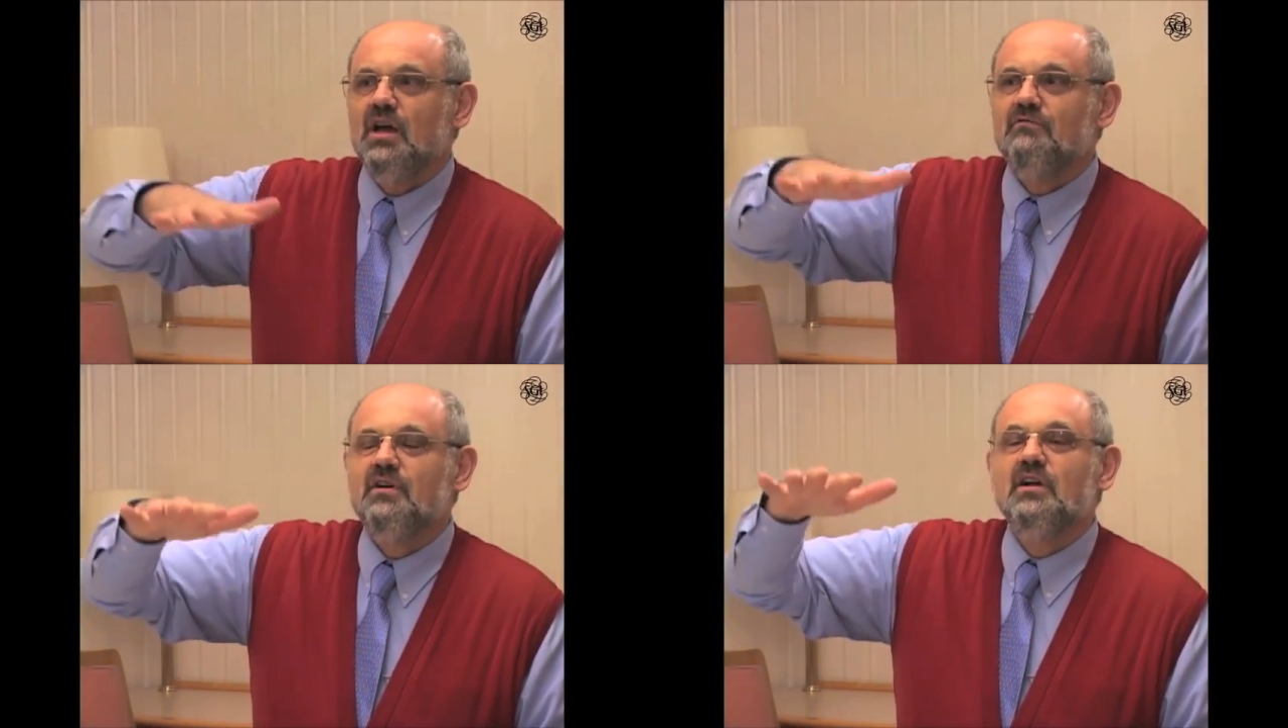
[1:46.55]

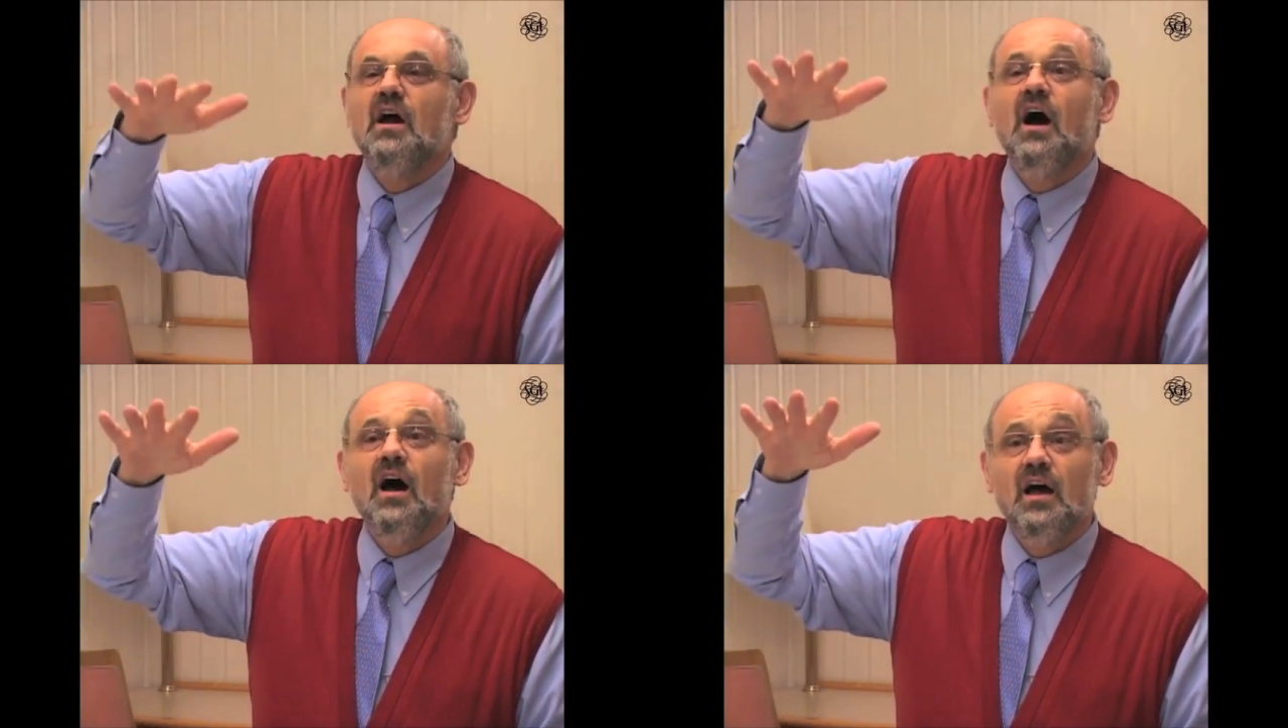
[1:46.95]
a very
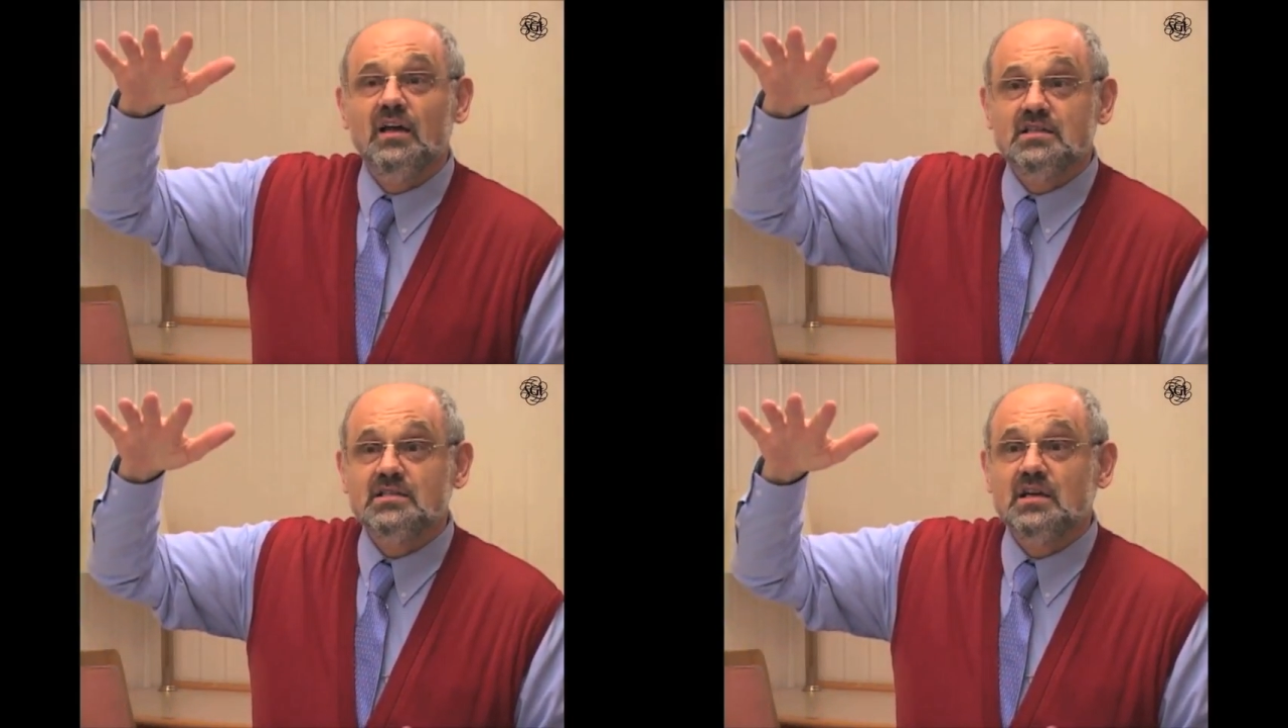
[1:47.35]

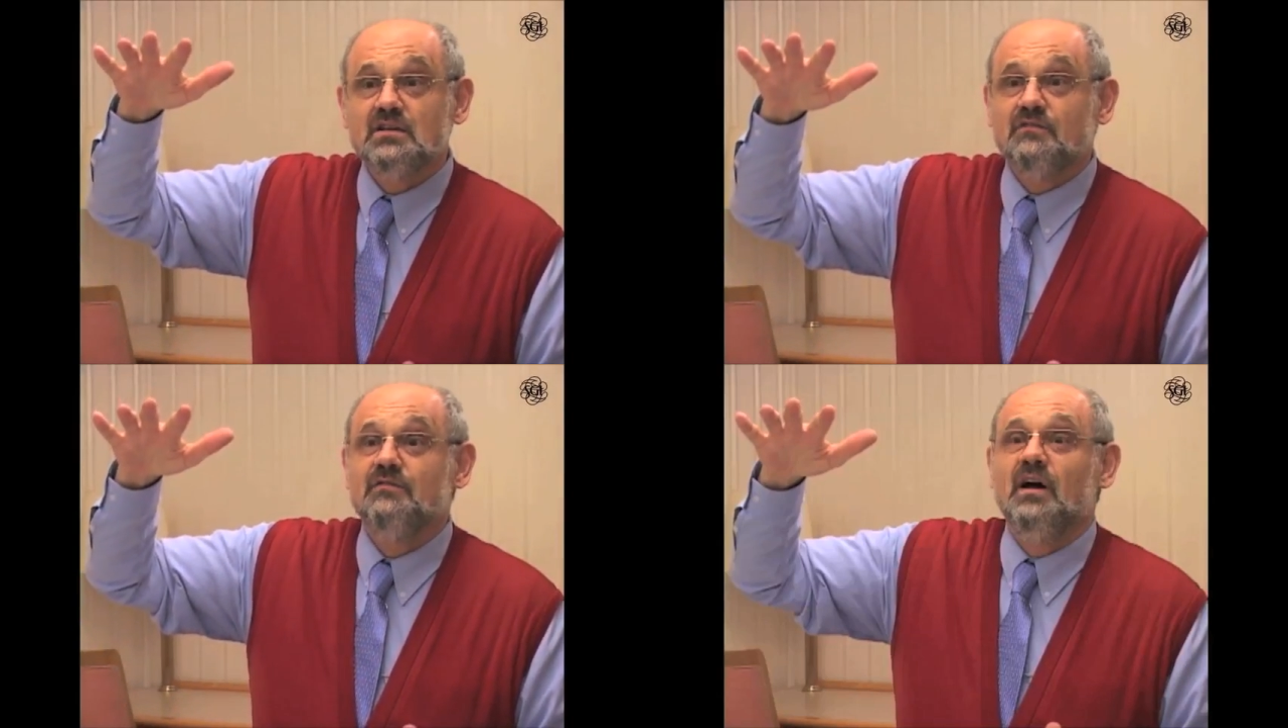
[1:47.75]
high
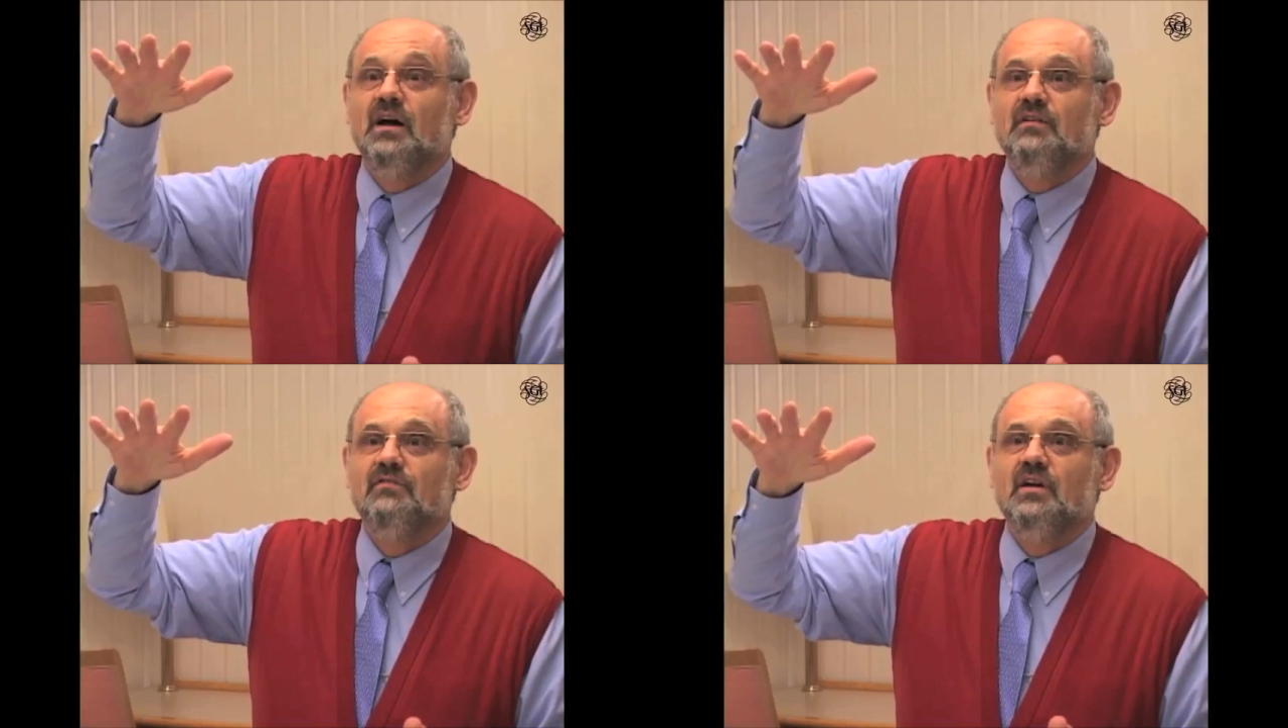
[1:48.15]
state of
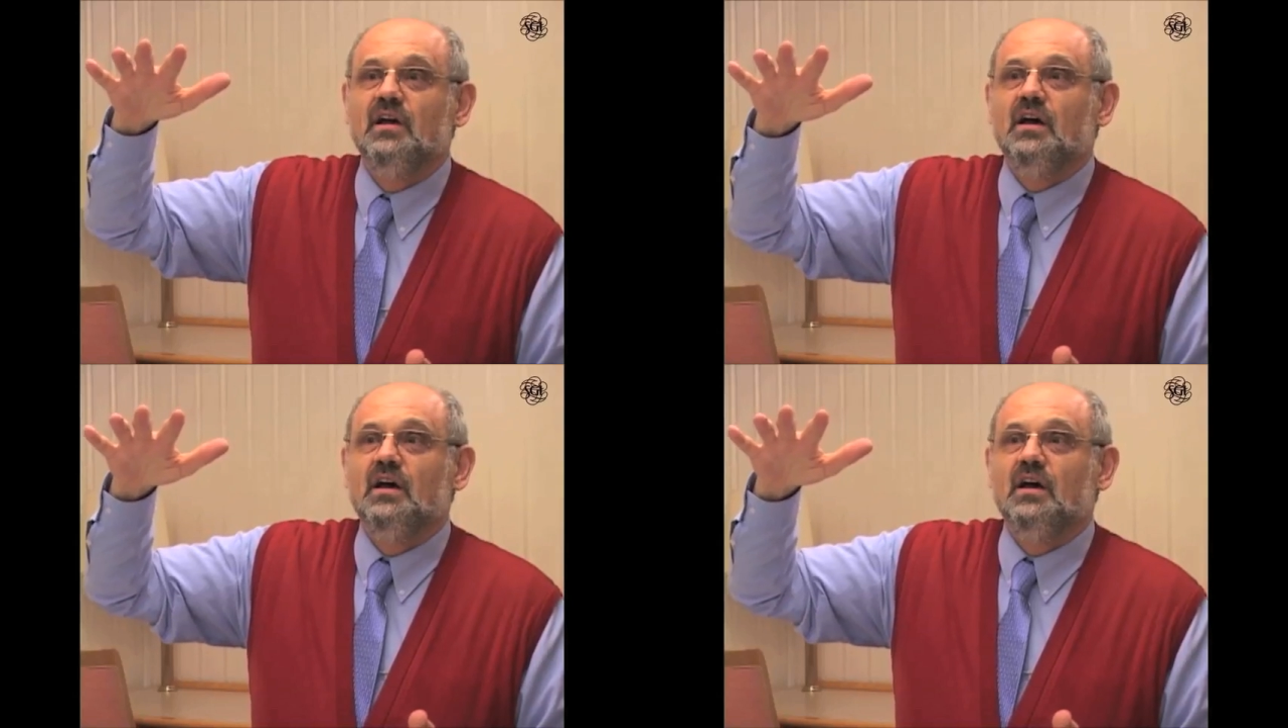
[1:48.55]
life,